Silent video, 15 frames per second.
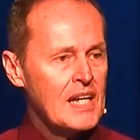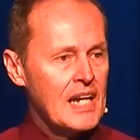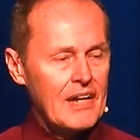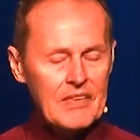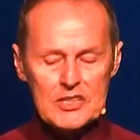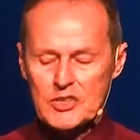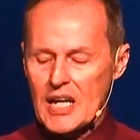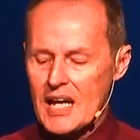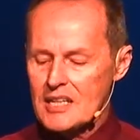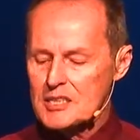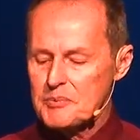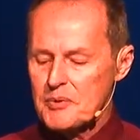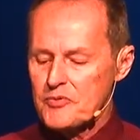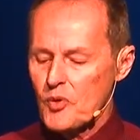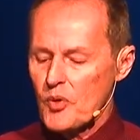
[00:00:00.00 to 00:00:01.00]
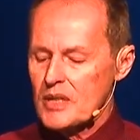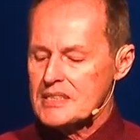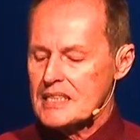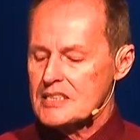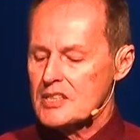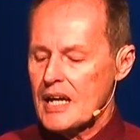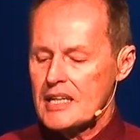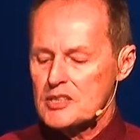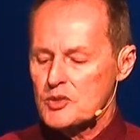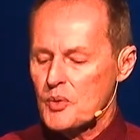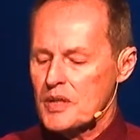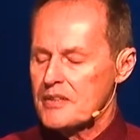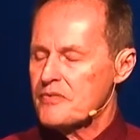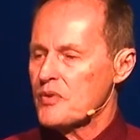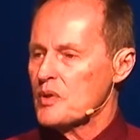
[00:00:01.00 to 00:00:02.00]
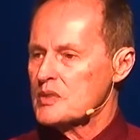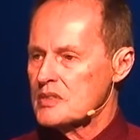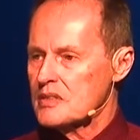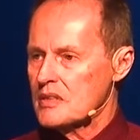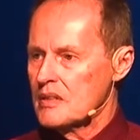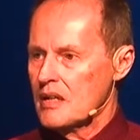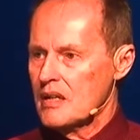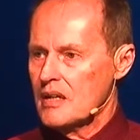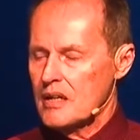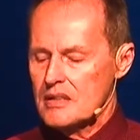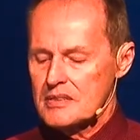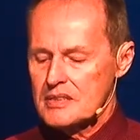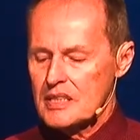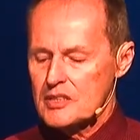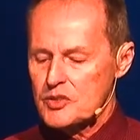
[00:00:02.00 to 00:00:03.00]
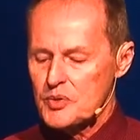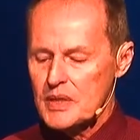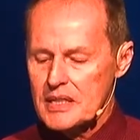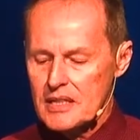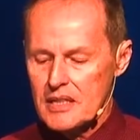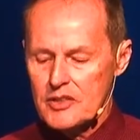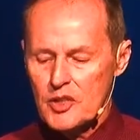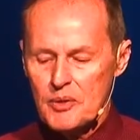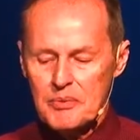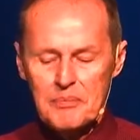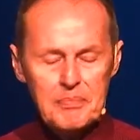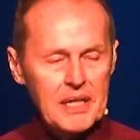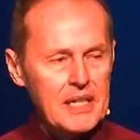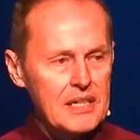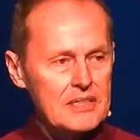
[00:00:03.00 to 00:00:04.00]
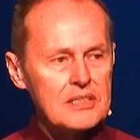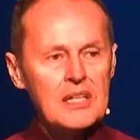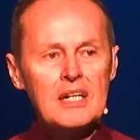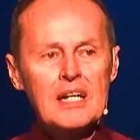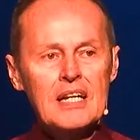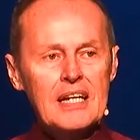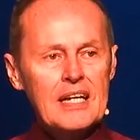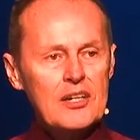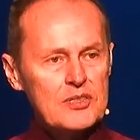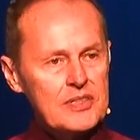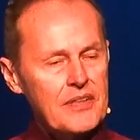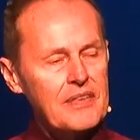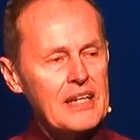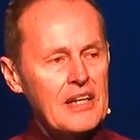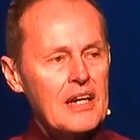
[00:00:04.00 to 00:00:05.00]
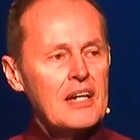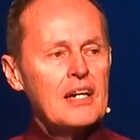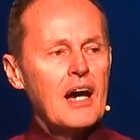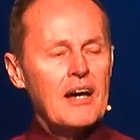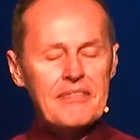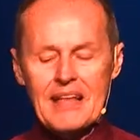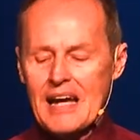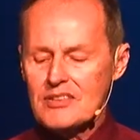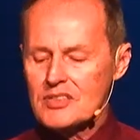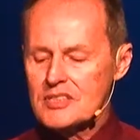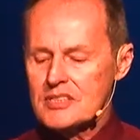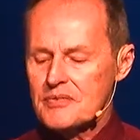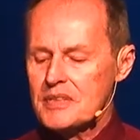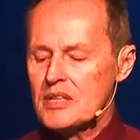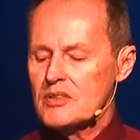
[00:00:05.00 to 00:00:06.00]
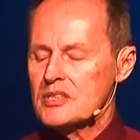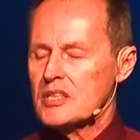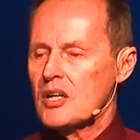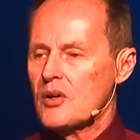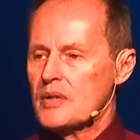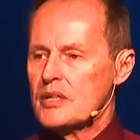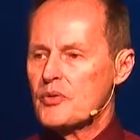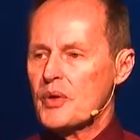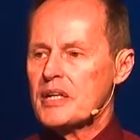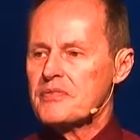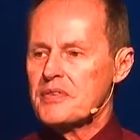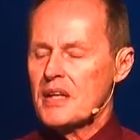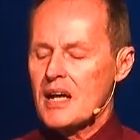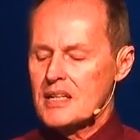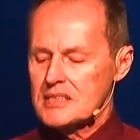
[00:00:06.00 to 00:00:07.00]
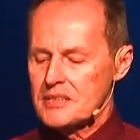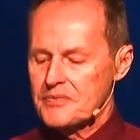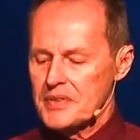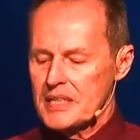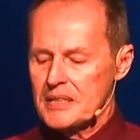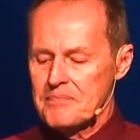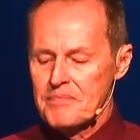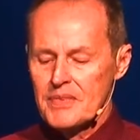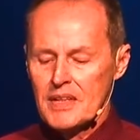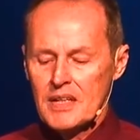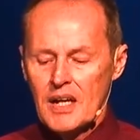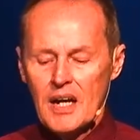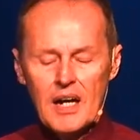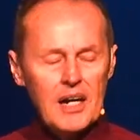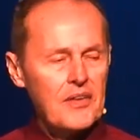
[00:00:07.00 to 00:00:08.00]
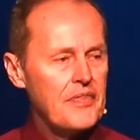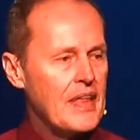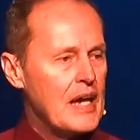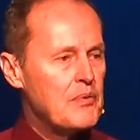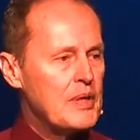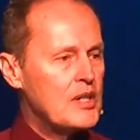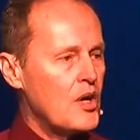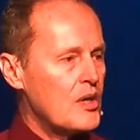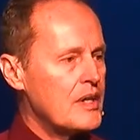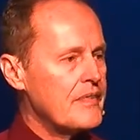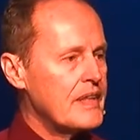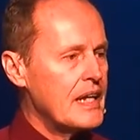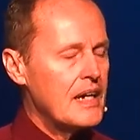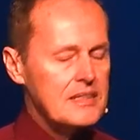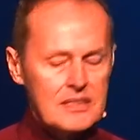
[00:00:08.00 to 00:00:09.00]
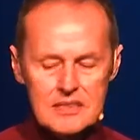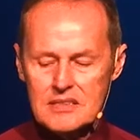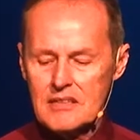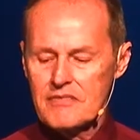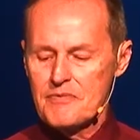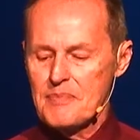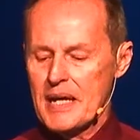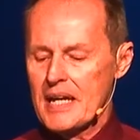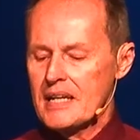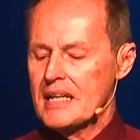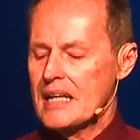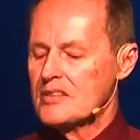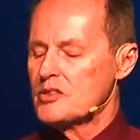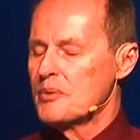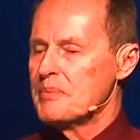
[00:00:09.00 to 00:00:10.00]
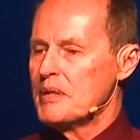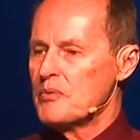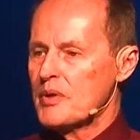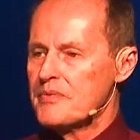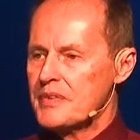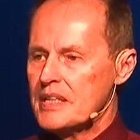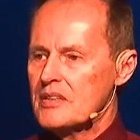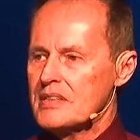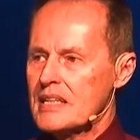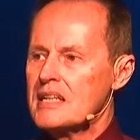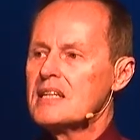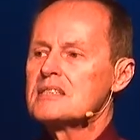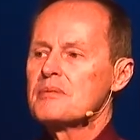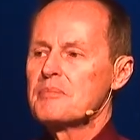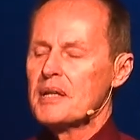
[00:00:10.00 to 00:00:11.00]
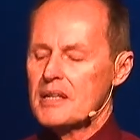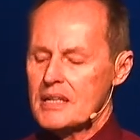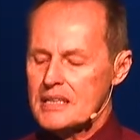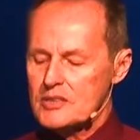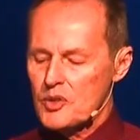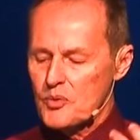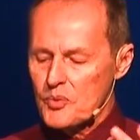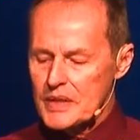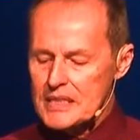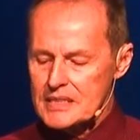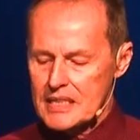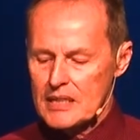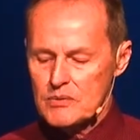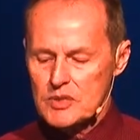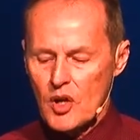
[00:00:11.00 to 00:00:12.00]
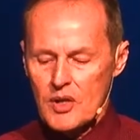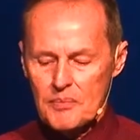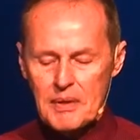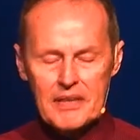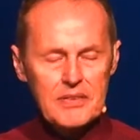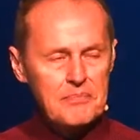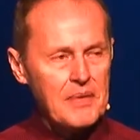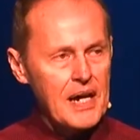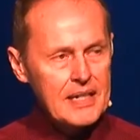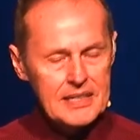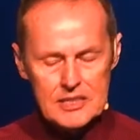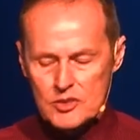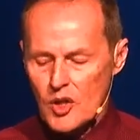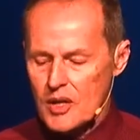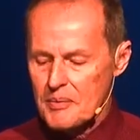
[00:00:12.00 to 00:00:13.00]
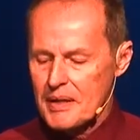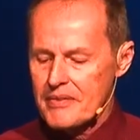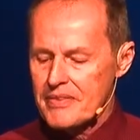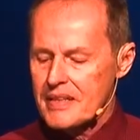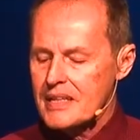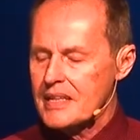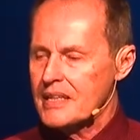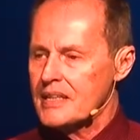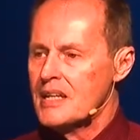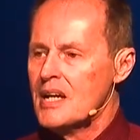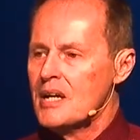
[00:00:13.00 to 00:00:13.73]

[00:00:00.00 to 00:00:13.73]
And the challenge before us as 21st century human beings. Here's the thing. Thousands of years ago in Greek philosophy, they regarded the essence of man to be revealed in his ability to reason. It was all about the mind. It was all about thinking.